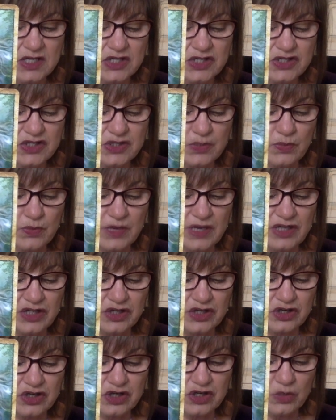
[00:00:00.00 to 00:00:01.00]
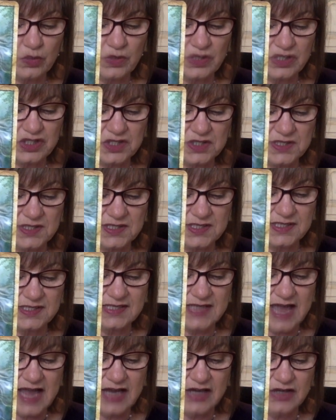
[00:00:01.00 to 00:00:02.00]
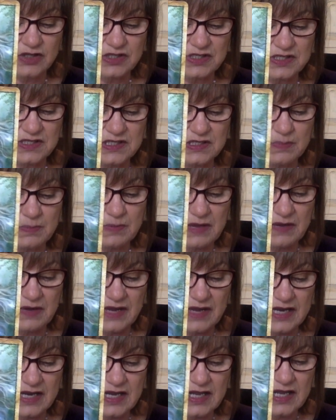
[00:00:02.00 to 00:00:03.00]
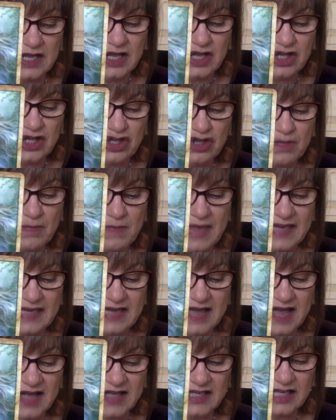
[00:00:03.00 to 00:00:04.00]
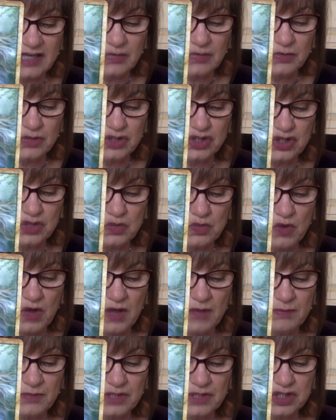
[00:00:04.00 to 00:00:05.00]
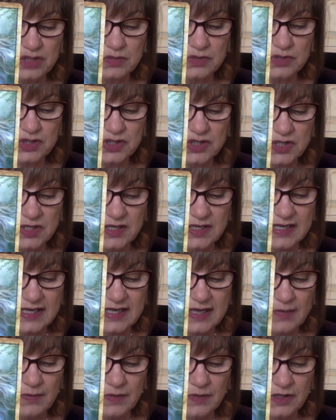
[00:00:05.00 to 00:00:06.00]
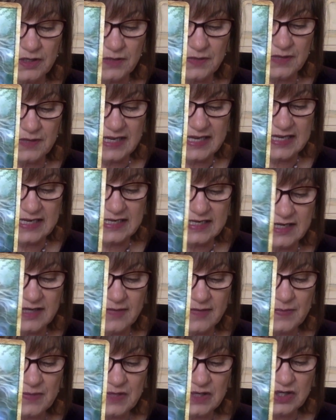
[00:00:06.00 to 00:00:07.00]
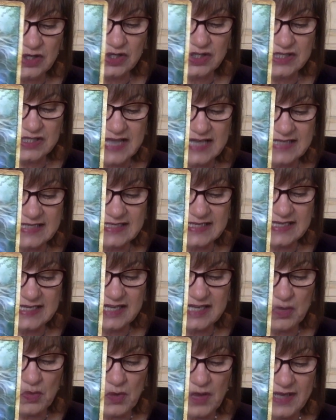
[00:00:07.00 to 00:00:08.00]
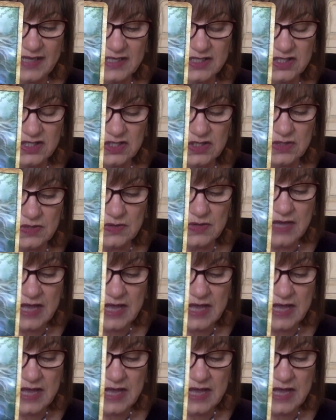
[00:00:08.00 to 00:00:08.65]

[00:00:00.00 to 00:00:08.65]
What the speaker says: Surrender your wishes and desires to spirit. You may not get what you want, but you will surely get what you need. Your destiny awaits you.